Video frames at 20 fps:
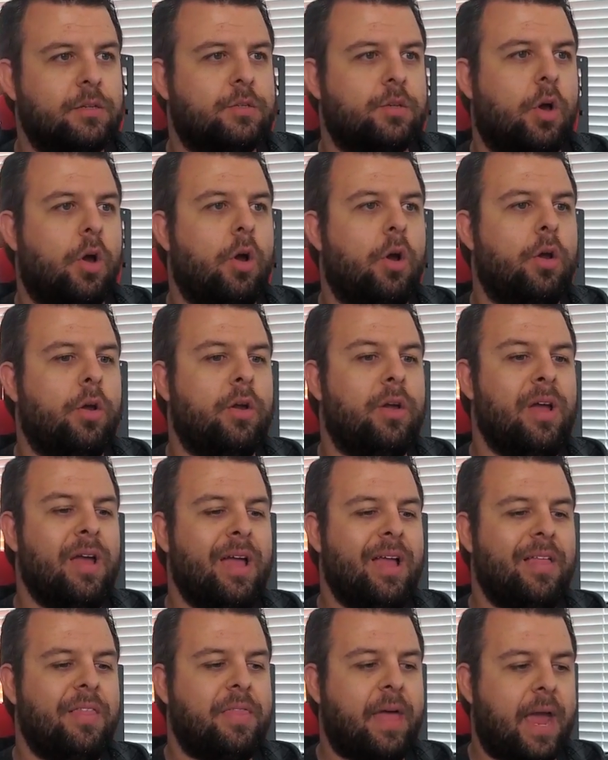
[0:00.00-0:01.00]
So
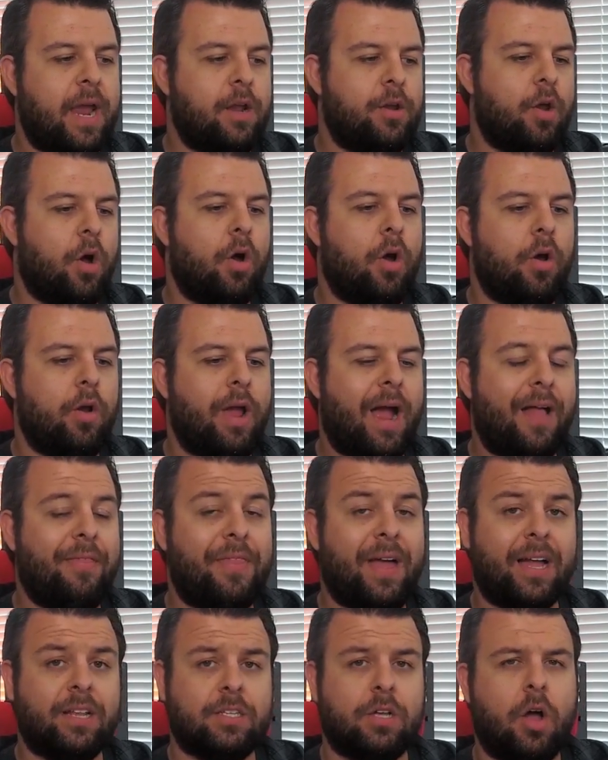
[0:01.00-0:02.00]
they know
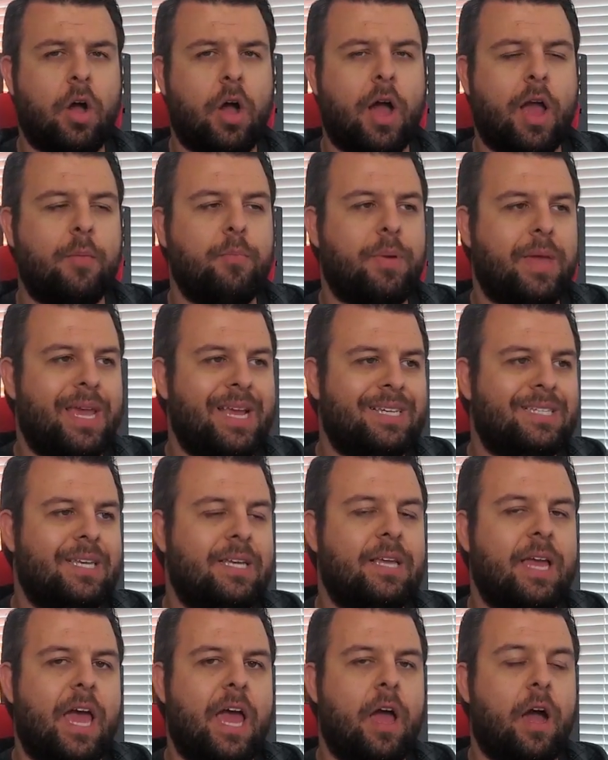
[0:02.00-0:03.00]
at that time
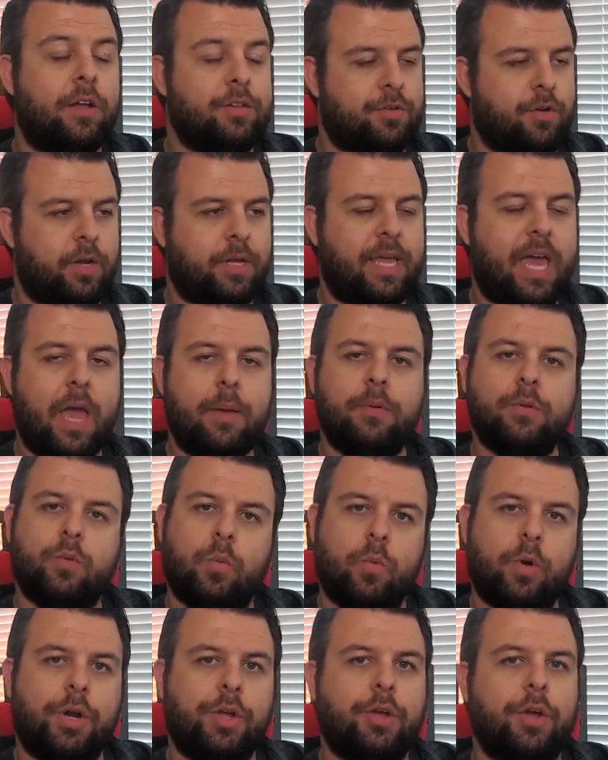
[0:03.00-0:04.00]
gamers
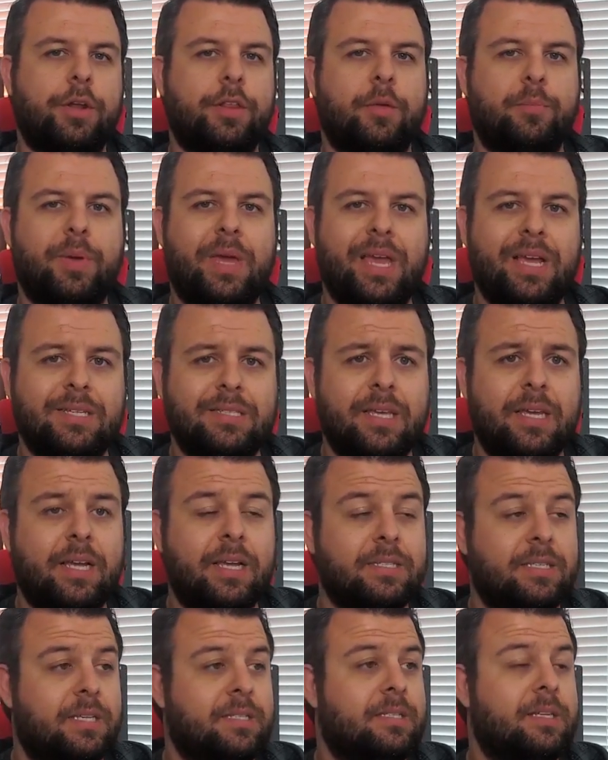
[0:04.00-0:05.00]
will want to go to the PC
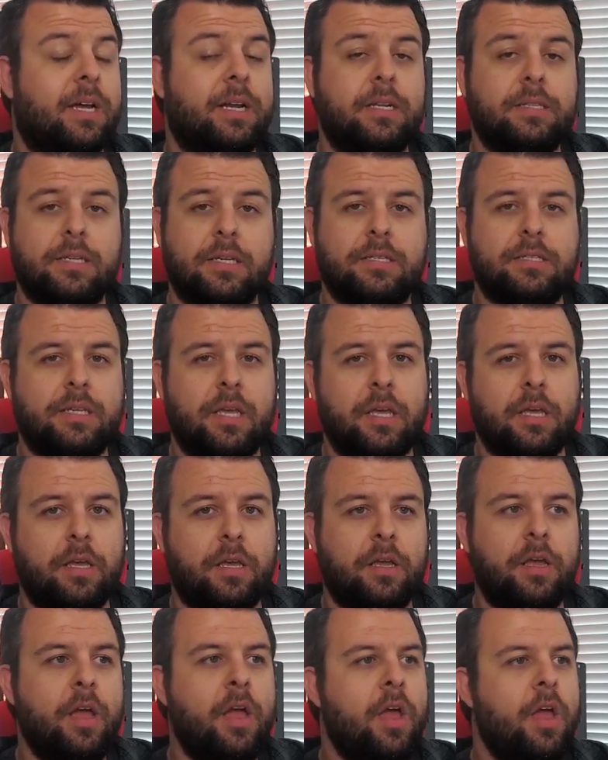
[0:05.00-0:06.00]
because they're starting to
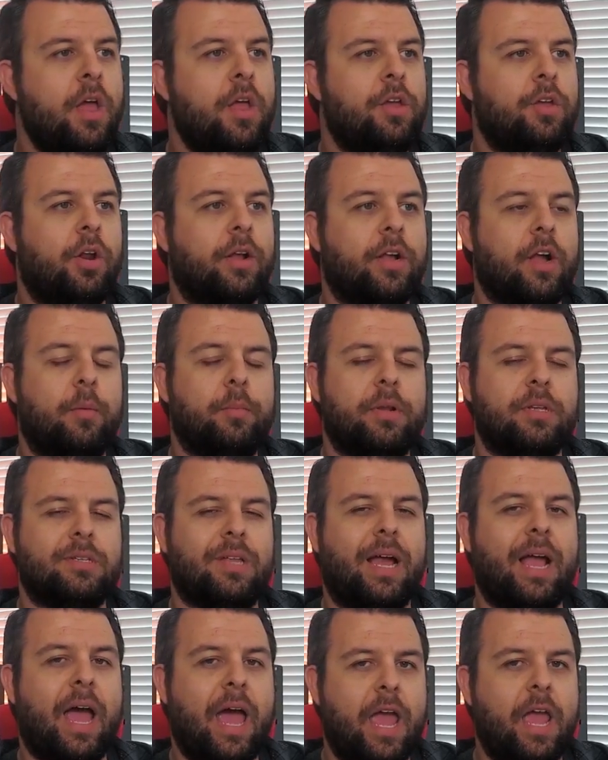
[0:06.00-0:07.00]
see companies
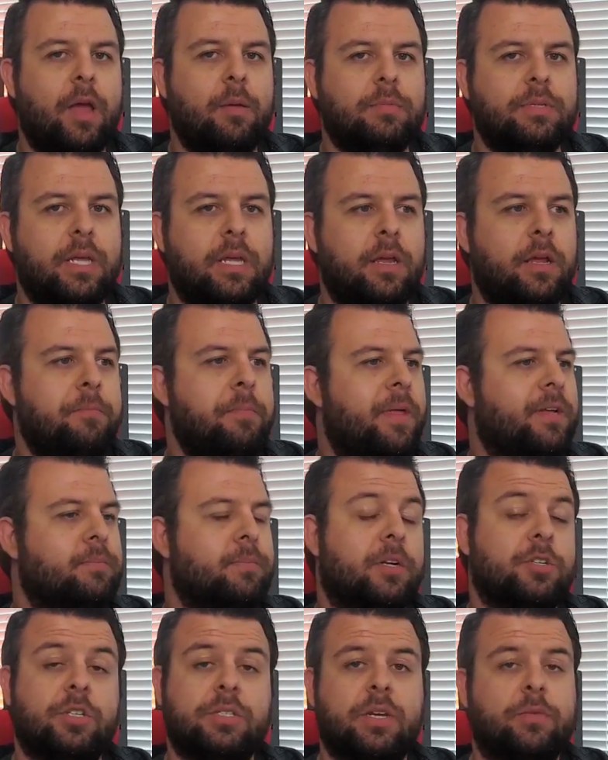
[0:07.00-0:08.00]
like AMD, as
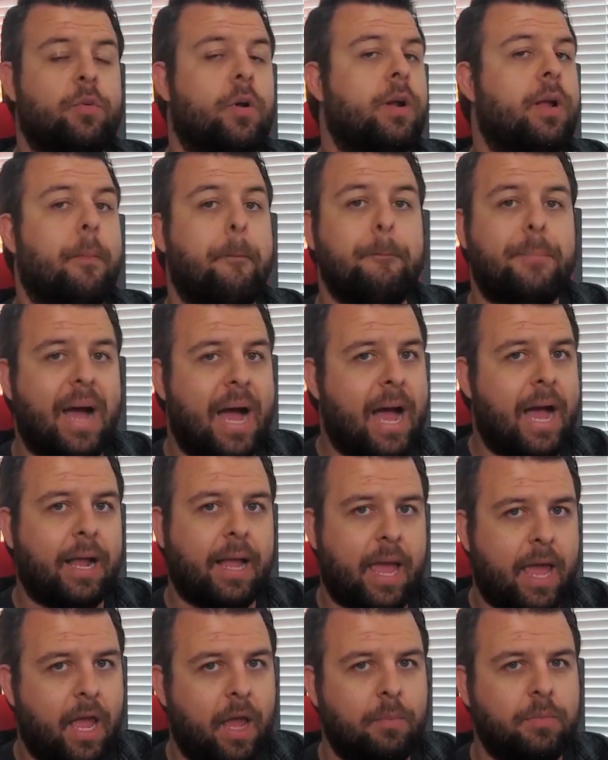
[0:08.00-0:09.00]
much as everyone can
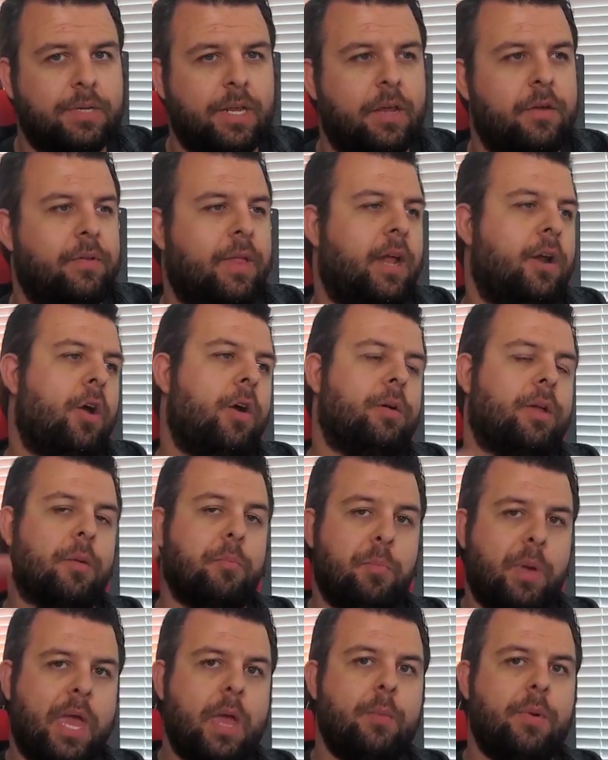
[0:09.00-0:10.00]
bag AMD, they don't
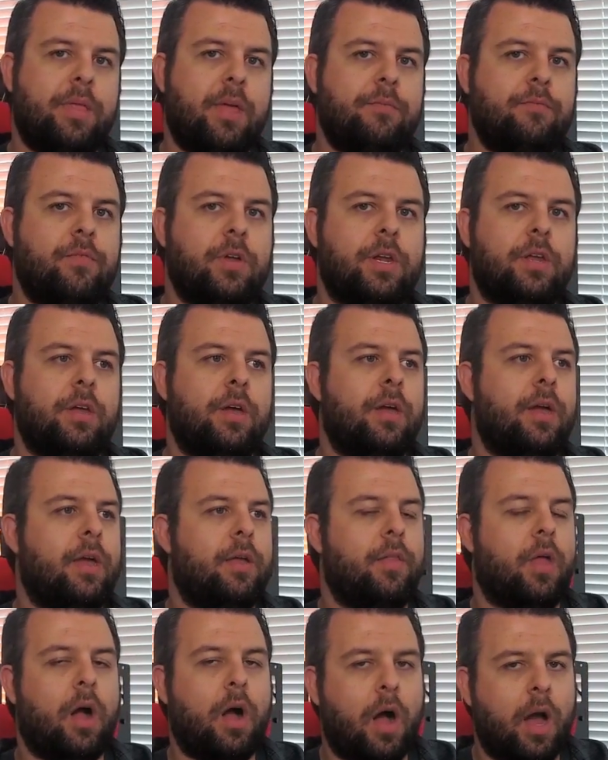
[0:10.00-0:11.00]
compete with NVIDIA
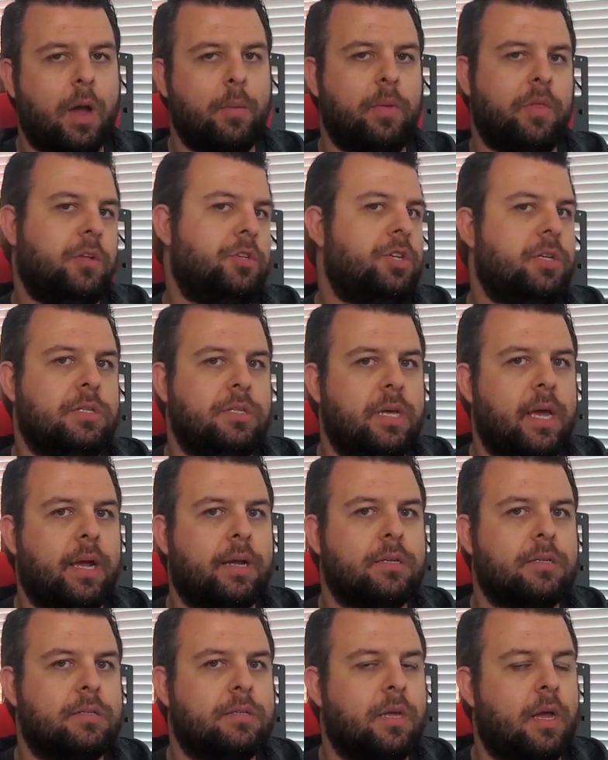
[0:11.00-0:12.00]
in the high-end with the
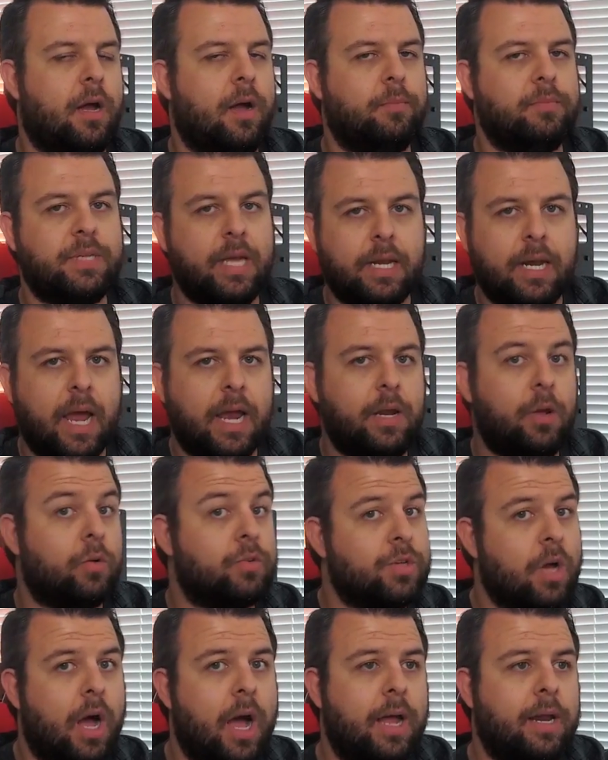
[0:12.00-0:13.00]
GTX 1080
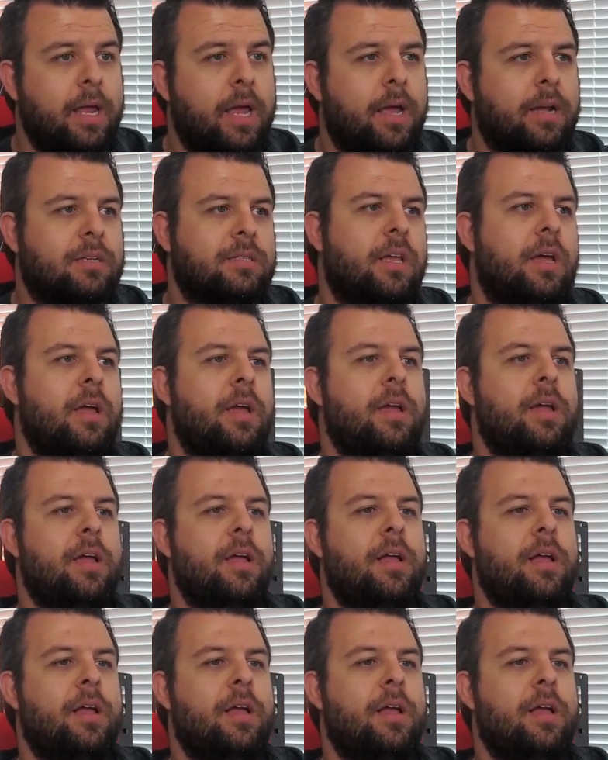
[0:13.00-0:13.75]
or Titan X,